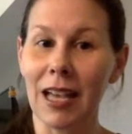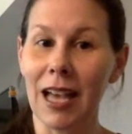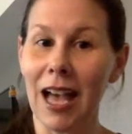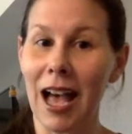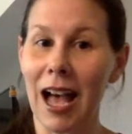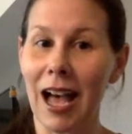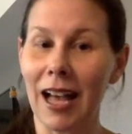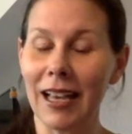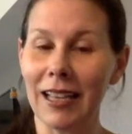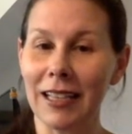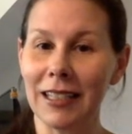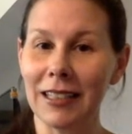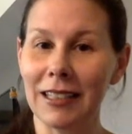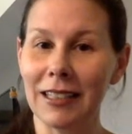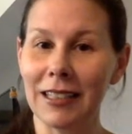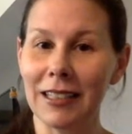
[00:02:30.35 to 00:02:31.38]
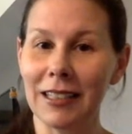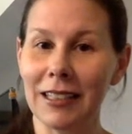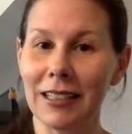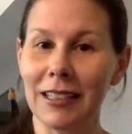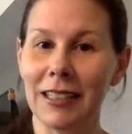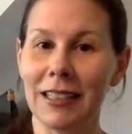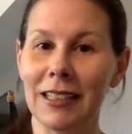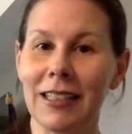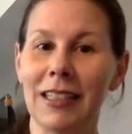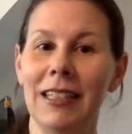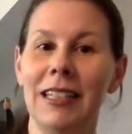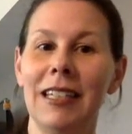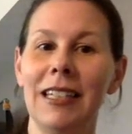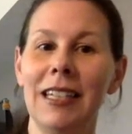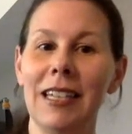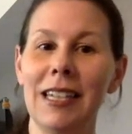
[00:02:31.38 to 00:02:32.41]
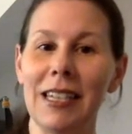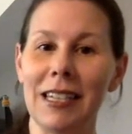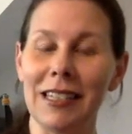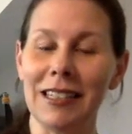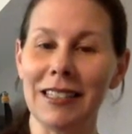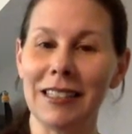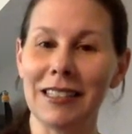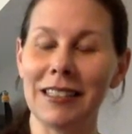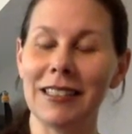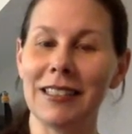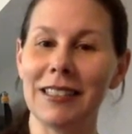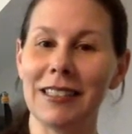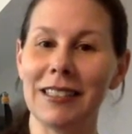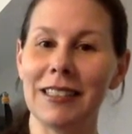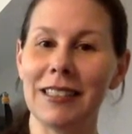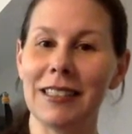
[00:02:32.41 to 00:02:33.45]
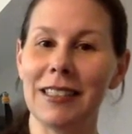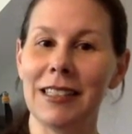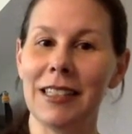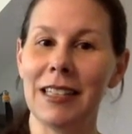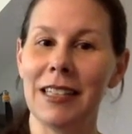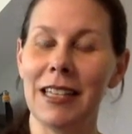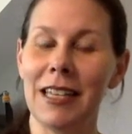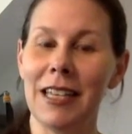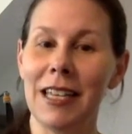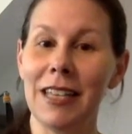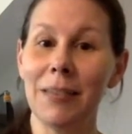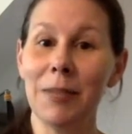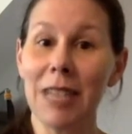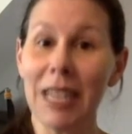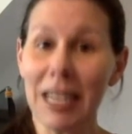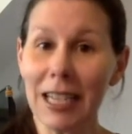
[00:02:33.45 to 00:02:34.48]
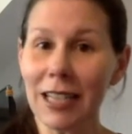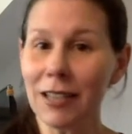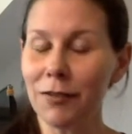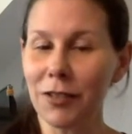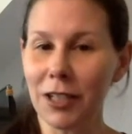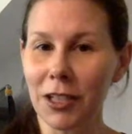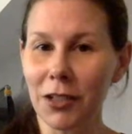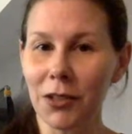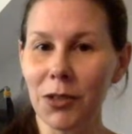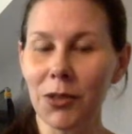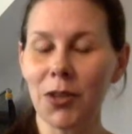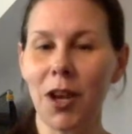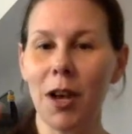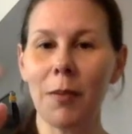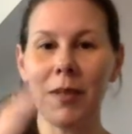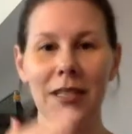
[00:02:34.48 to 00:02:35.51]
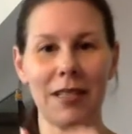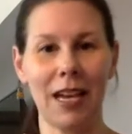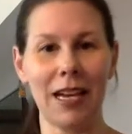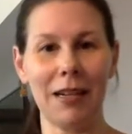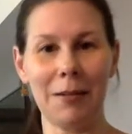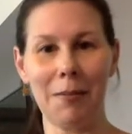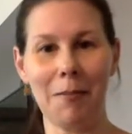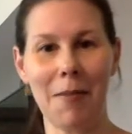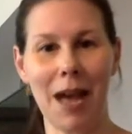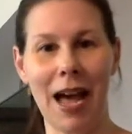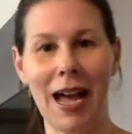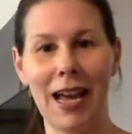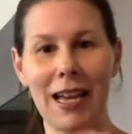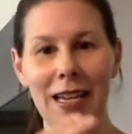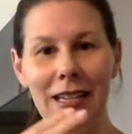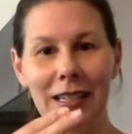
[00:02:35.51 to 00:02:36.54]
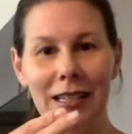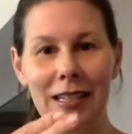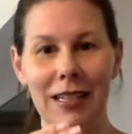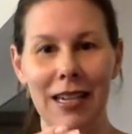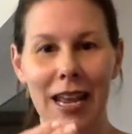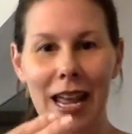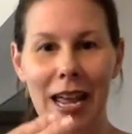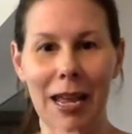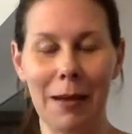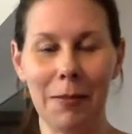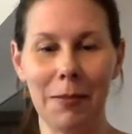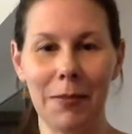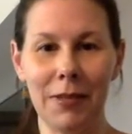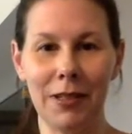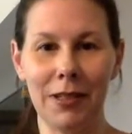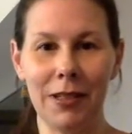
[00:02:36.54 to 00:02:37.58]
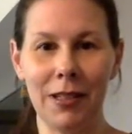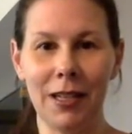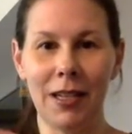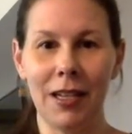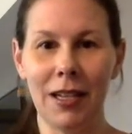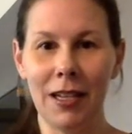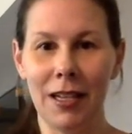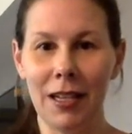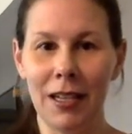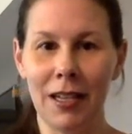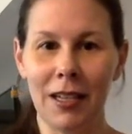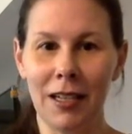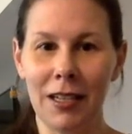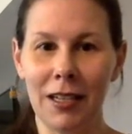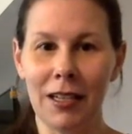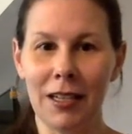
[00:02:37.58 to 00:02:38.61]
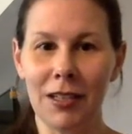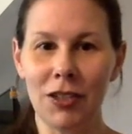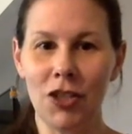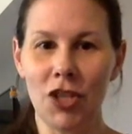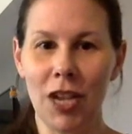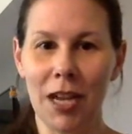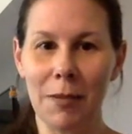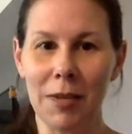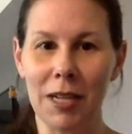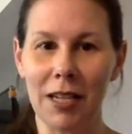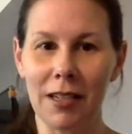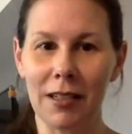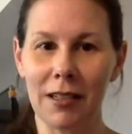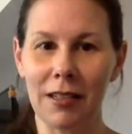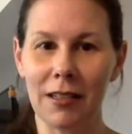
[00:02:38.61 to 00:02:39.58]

I, E. In the beginning of the video, you saw me sign my name is Jamie.